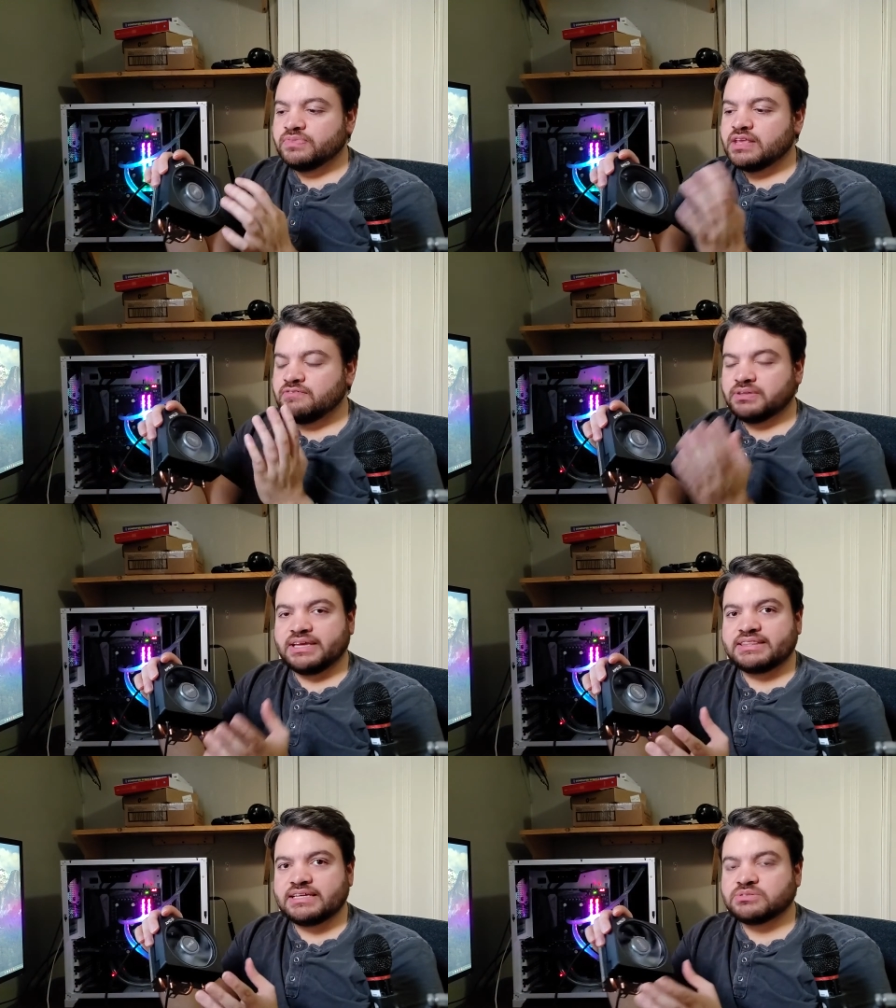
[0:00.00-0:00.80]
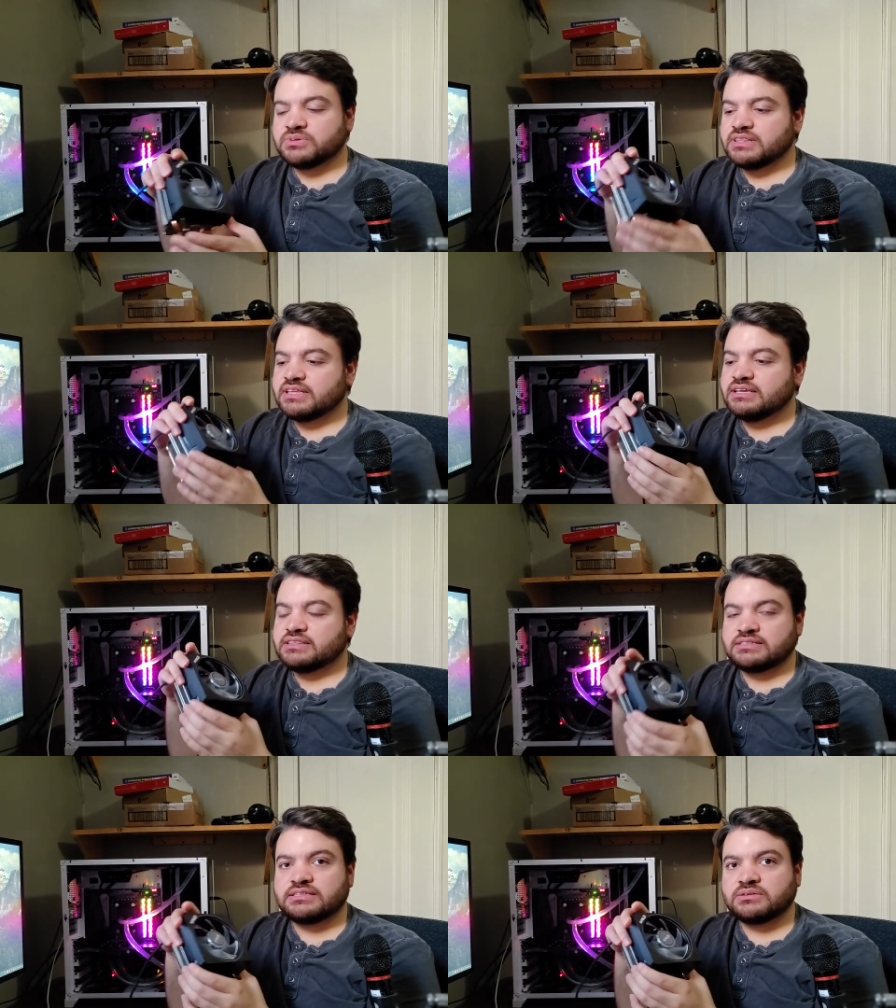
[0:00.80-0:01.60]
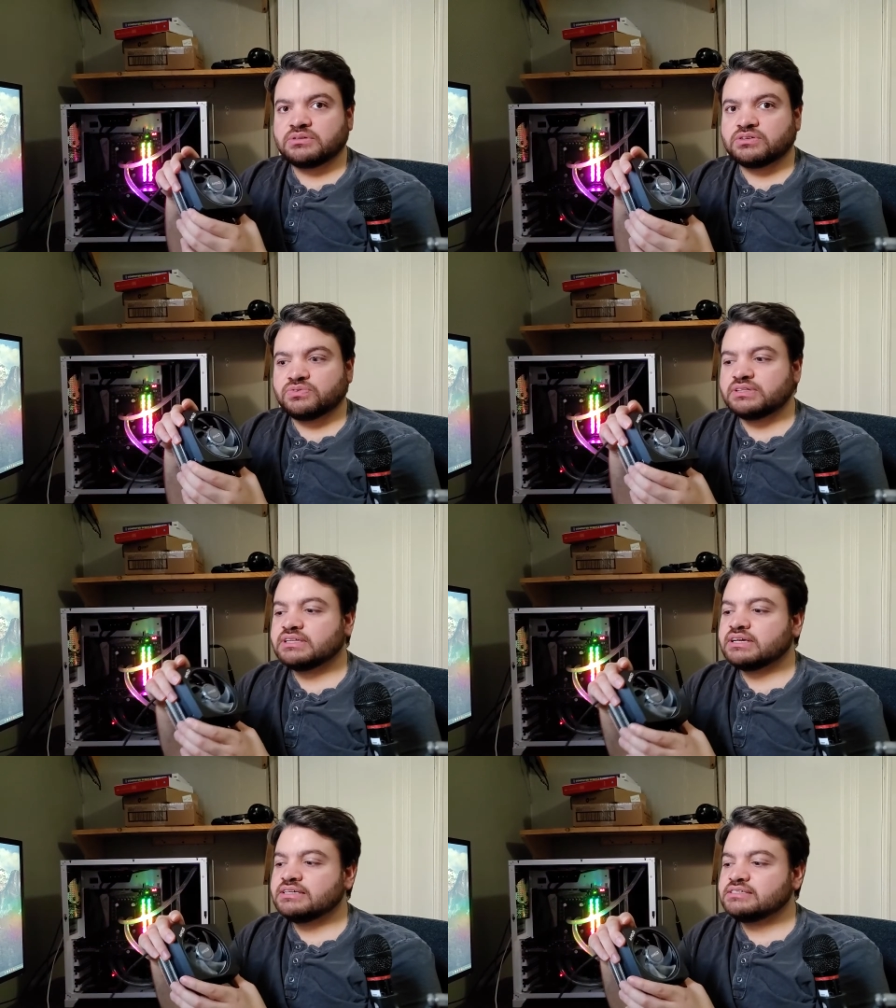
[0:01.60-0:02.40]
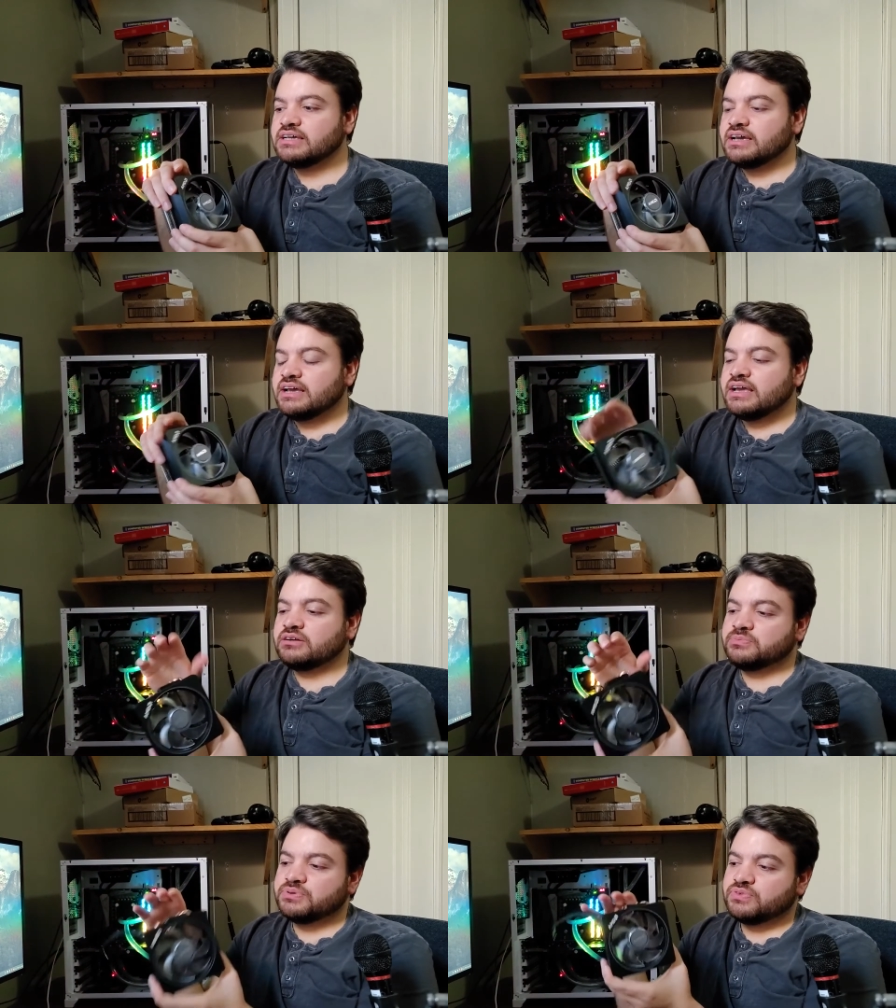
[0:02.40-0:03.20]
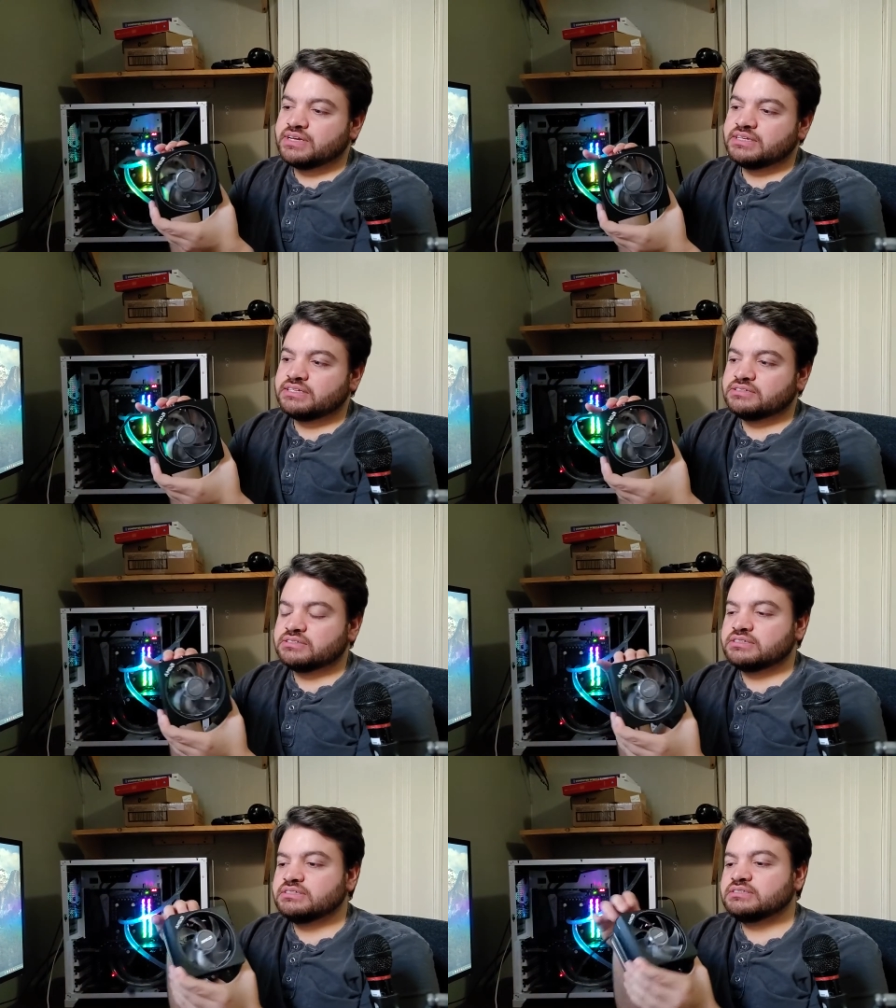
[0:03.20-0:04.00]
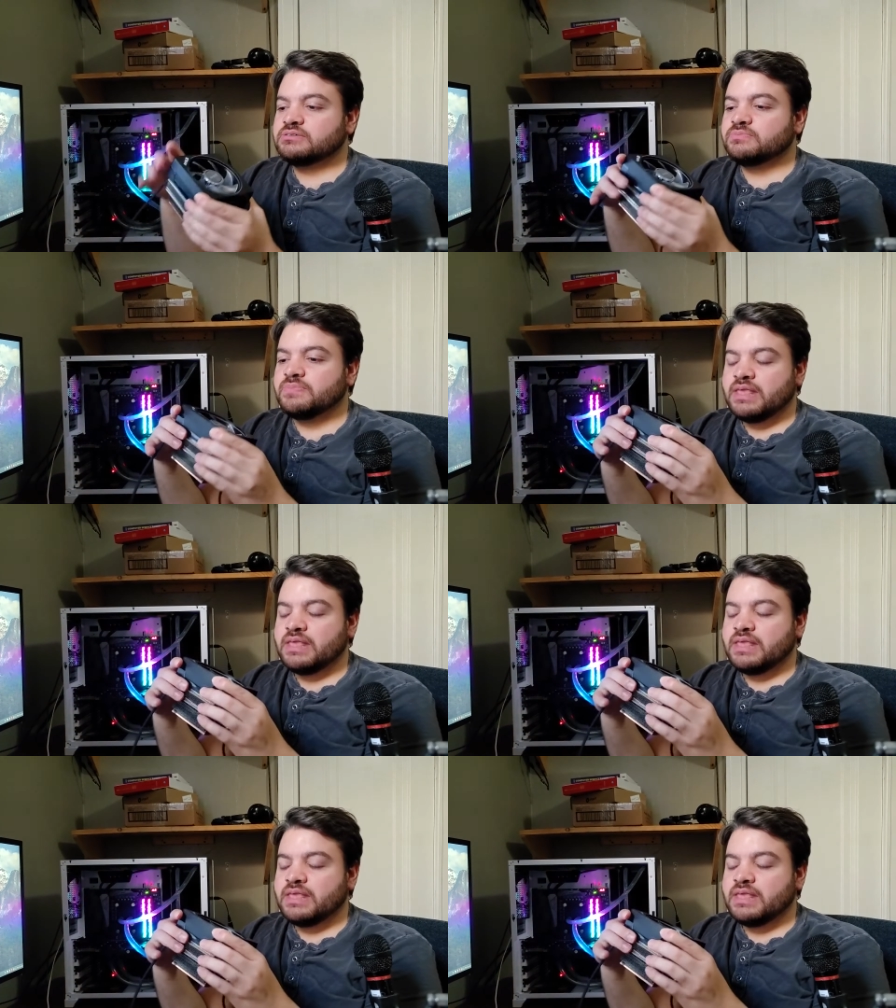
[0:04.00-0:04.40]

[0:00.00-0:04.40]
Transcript: If you like that sort of thing, this thing will look really nice and it'll be right in your system.